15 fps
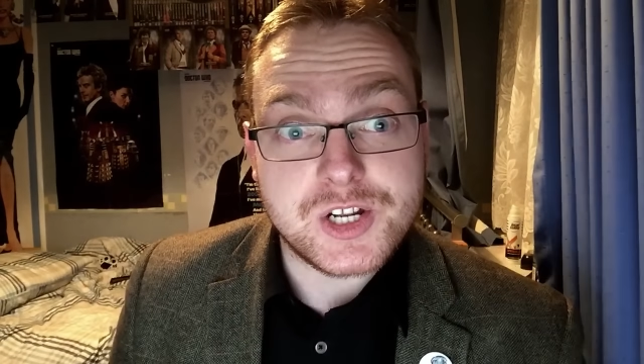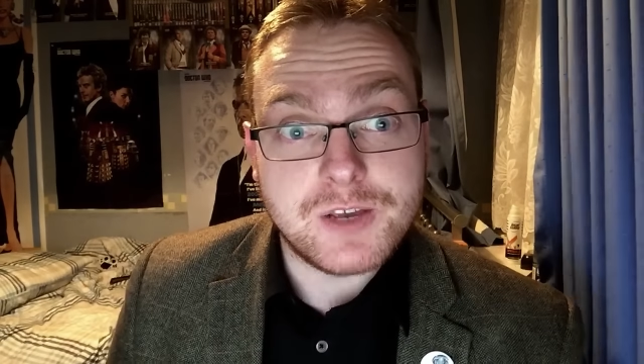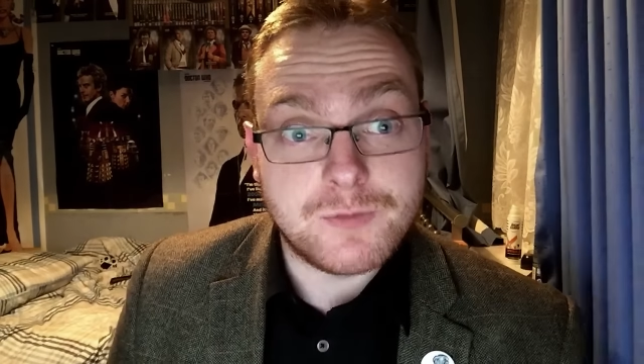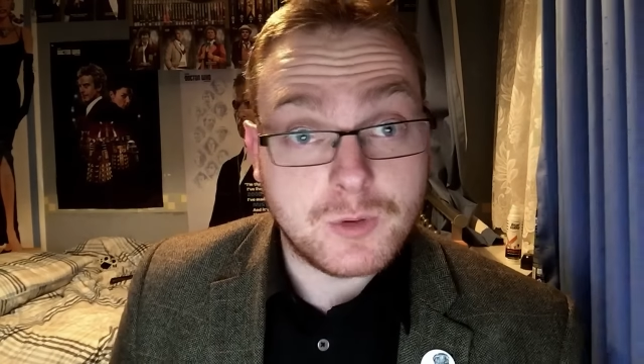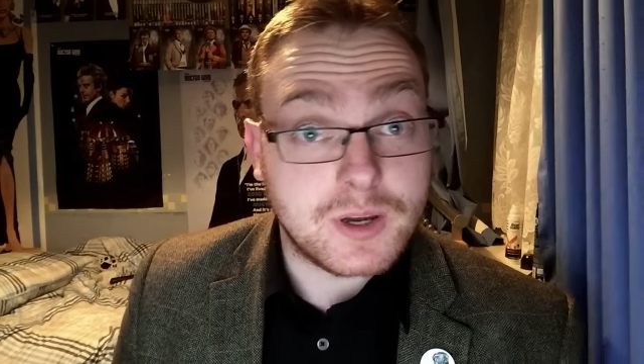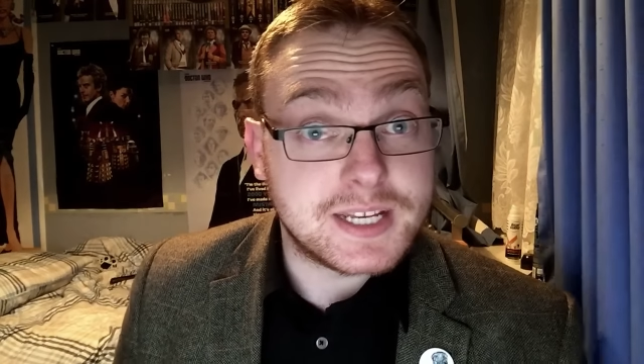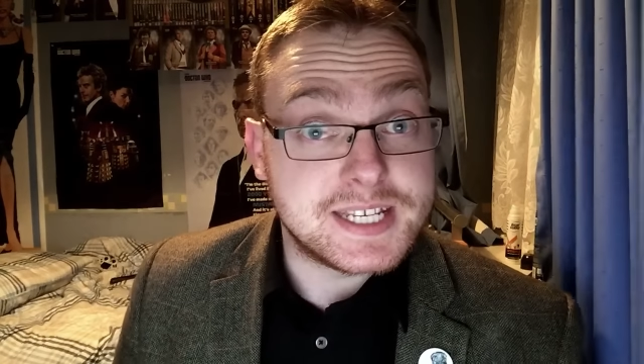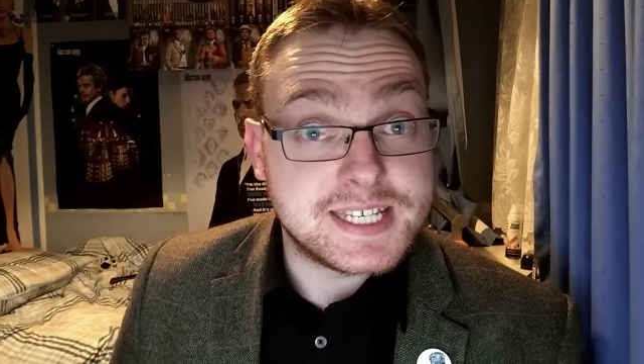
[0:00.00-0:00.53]
If
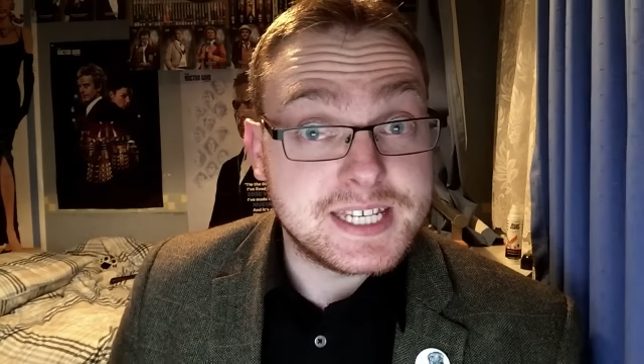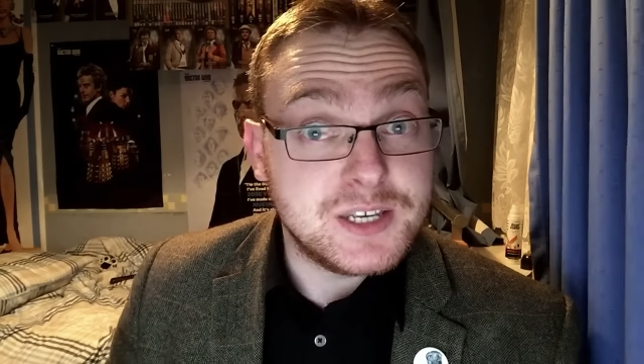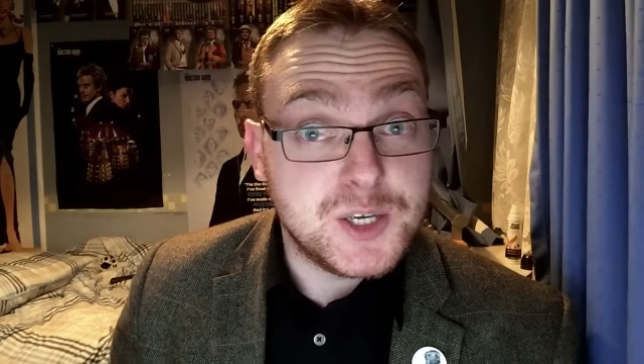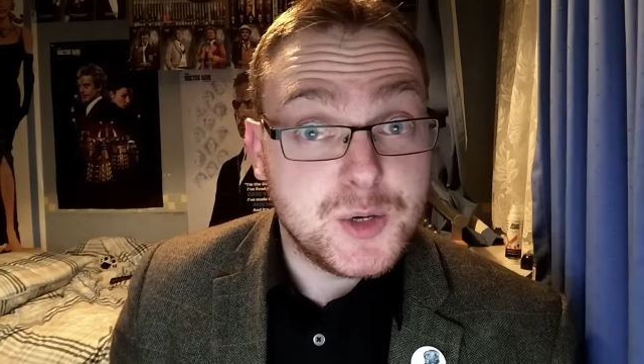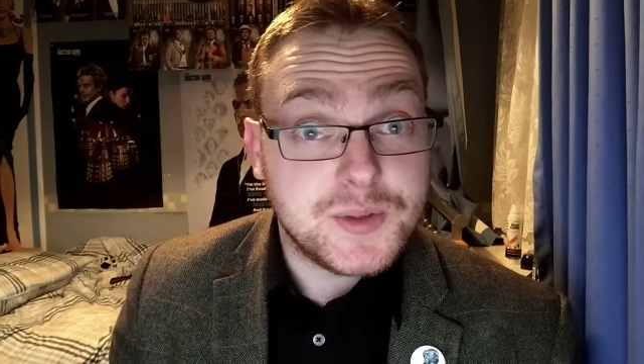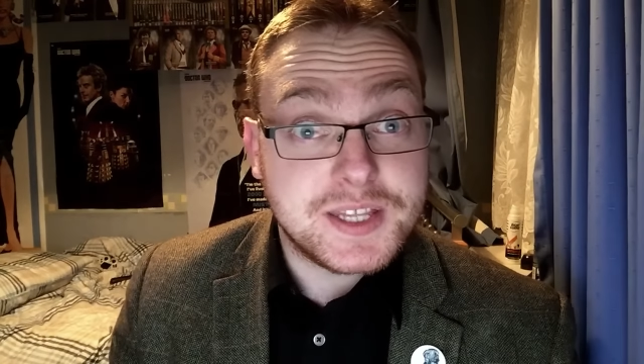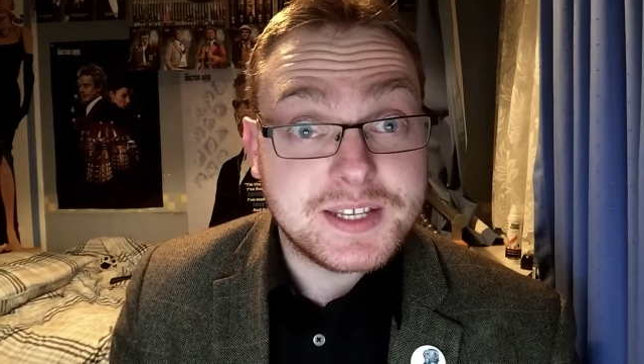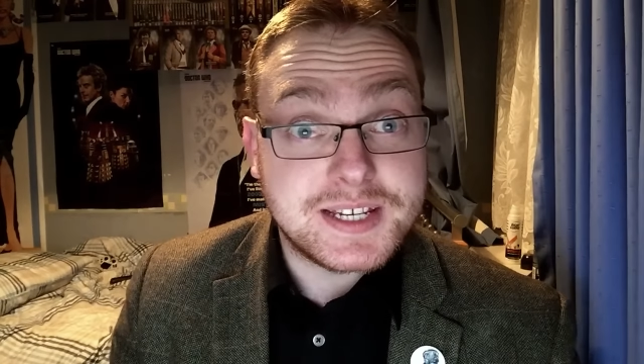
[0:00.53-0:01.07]
I can see
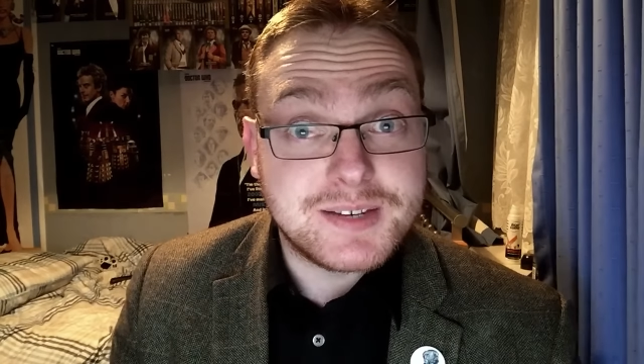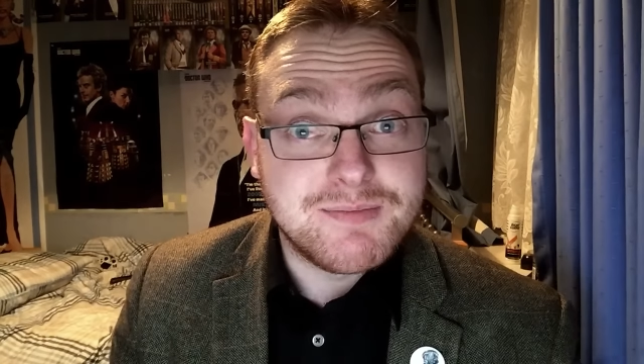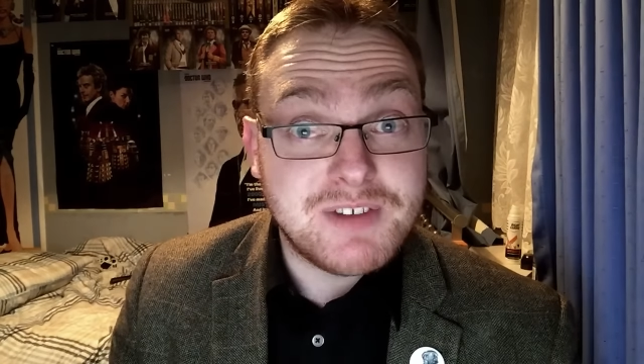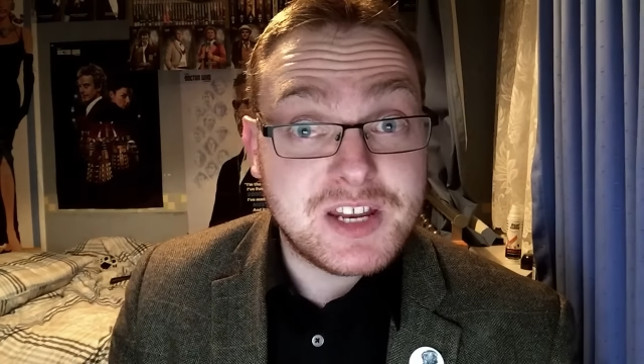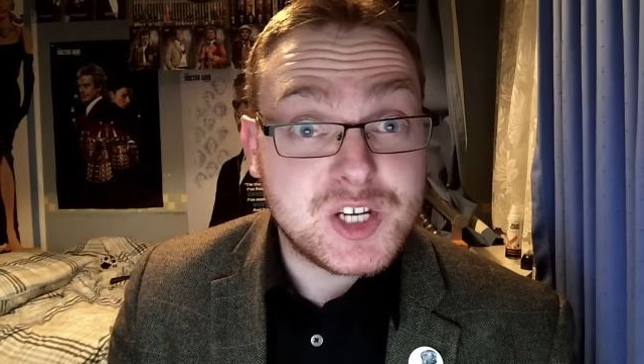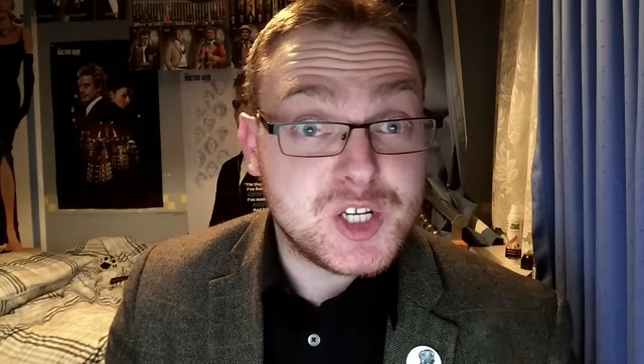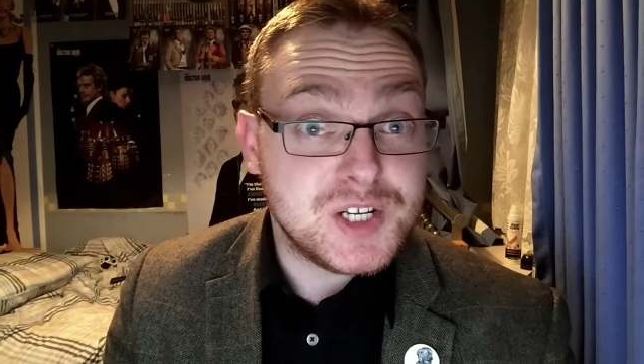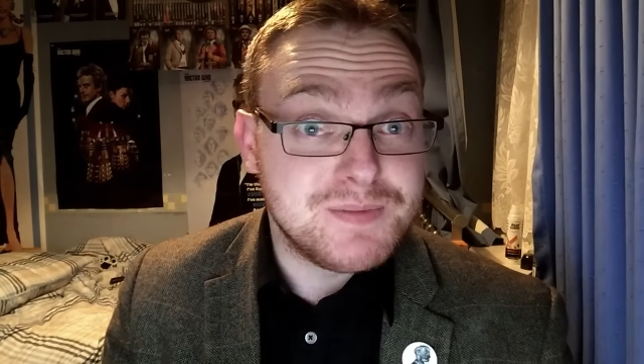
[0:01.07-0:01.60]
you at the
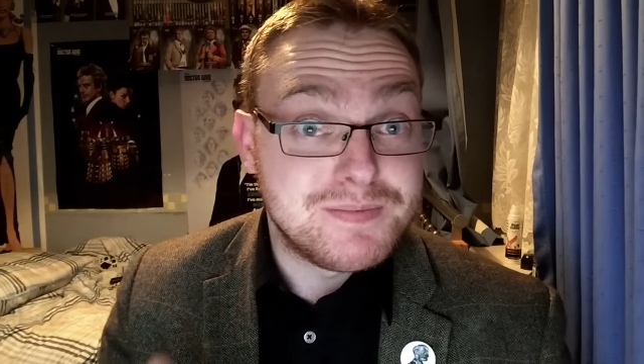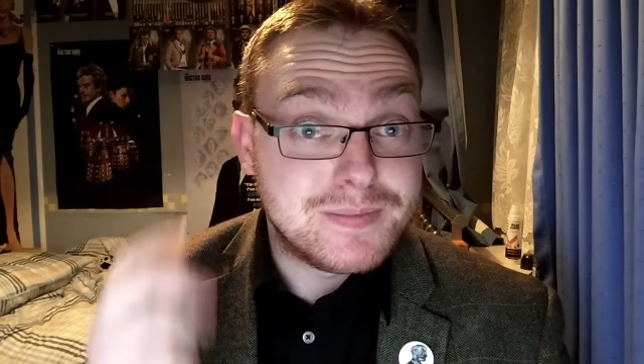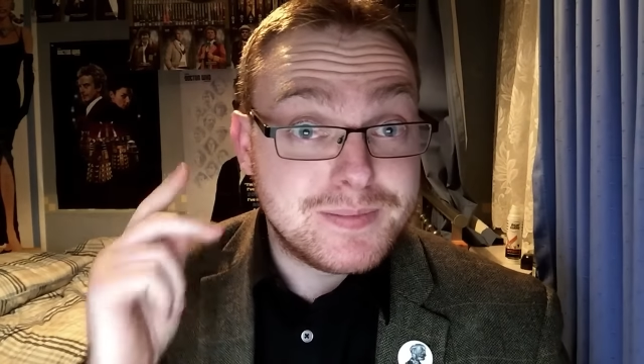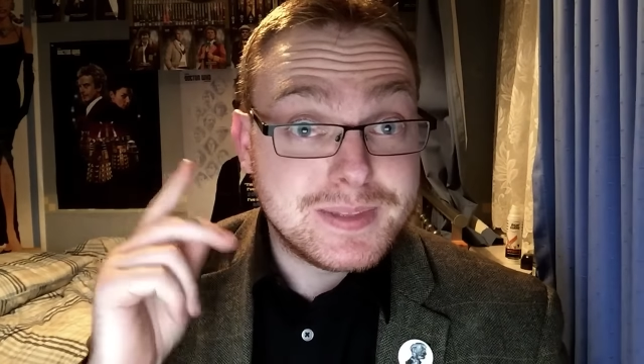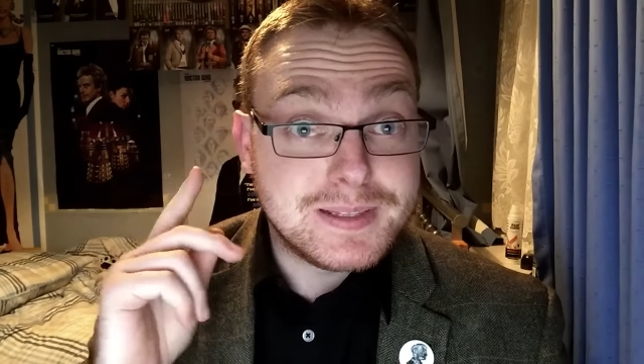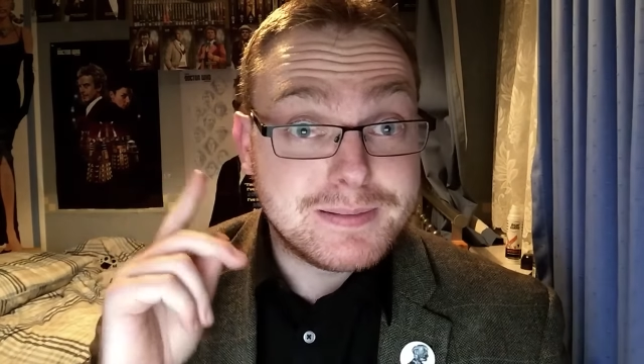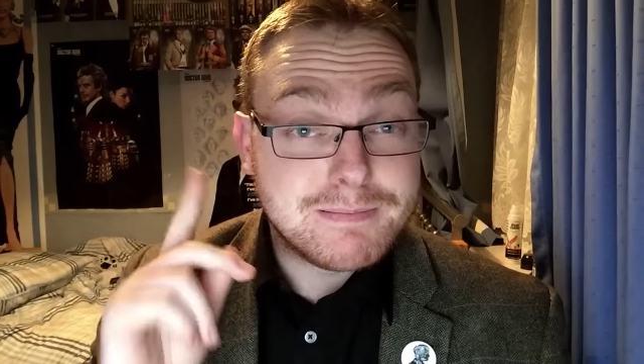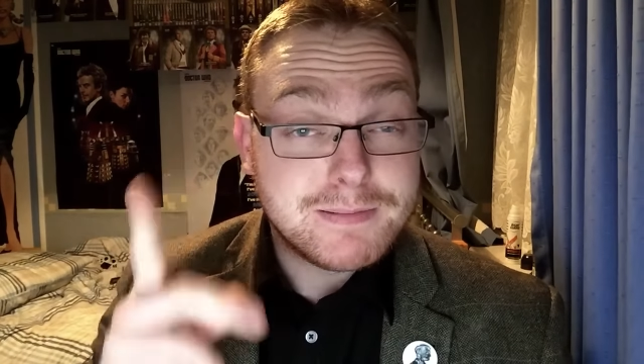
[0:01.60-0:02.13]
convention,
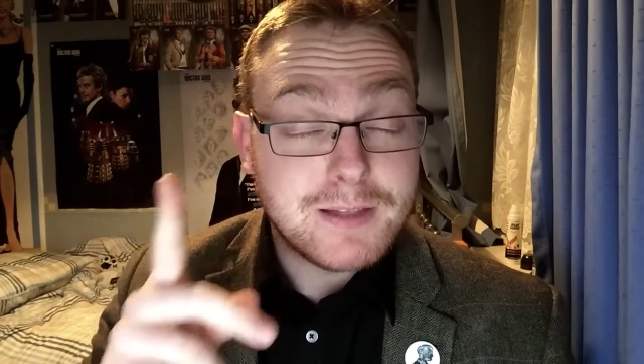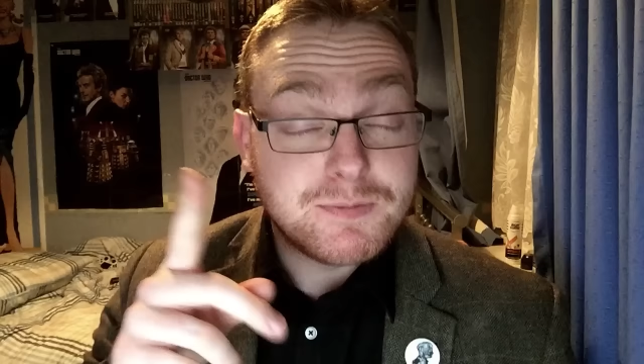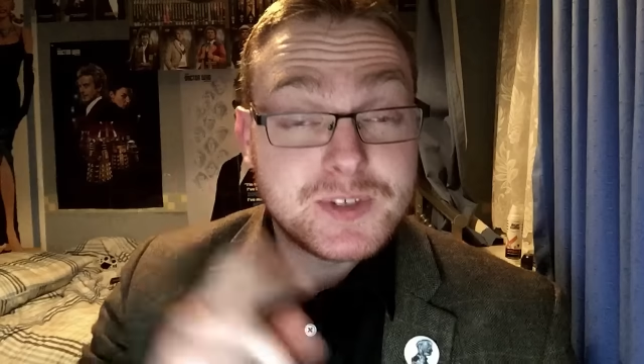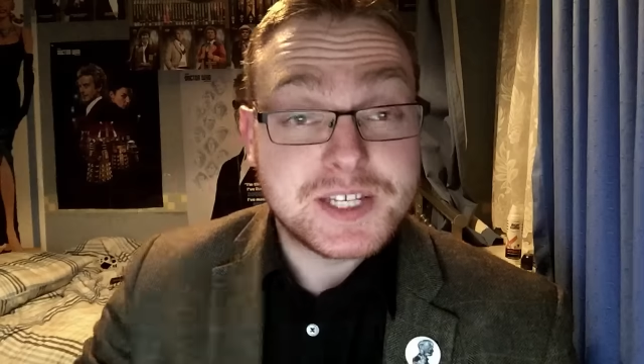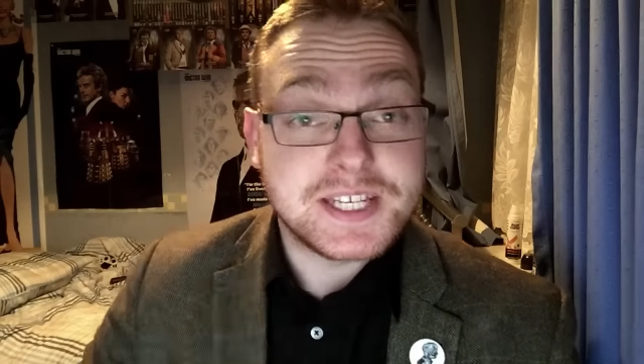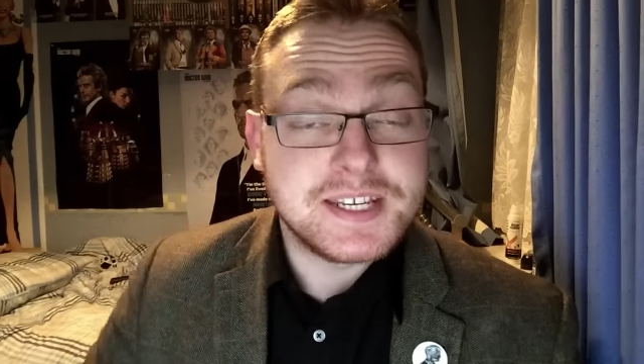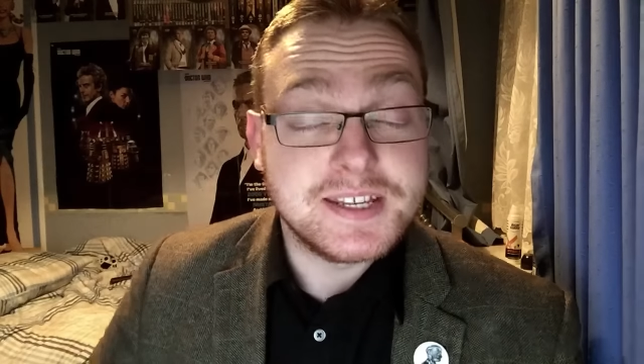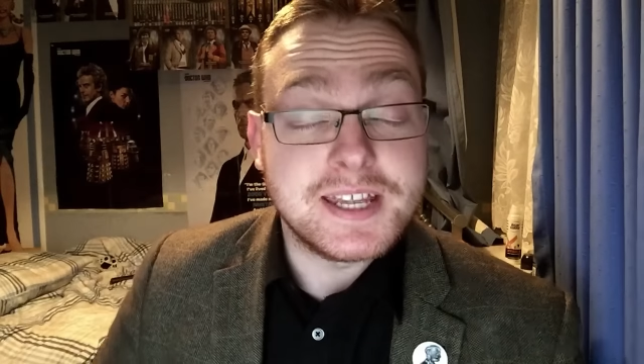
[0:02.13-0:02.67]
love to
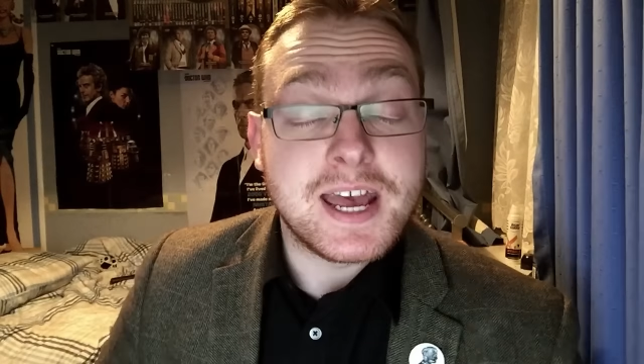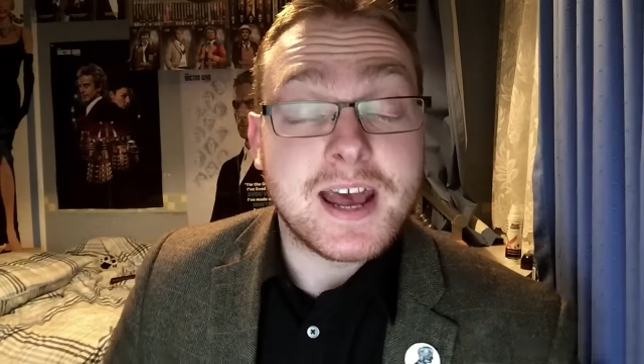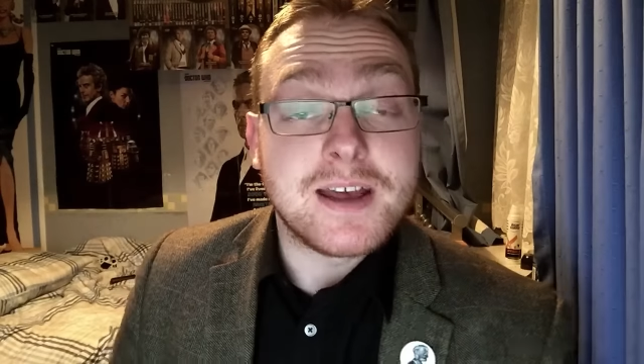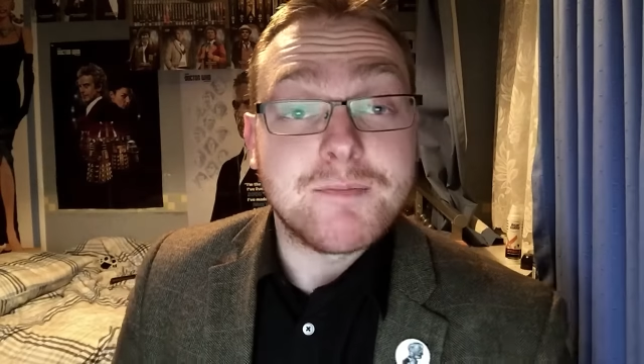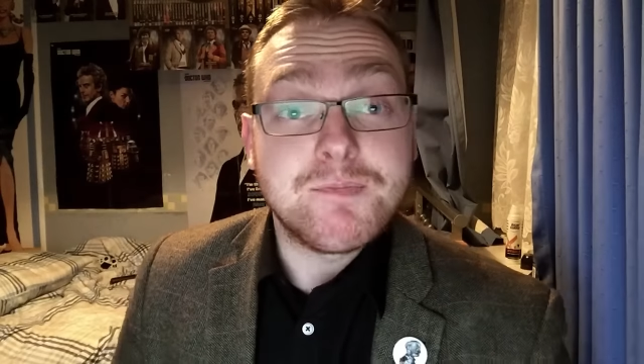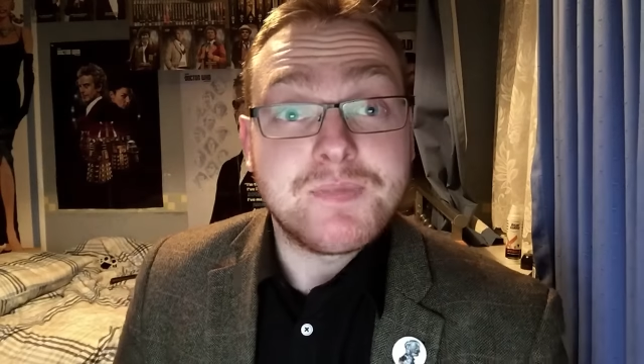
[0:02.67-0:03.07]
see you there.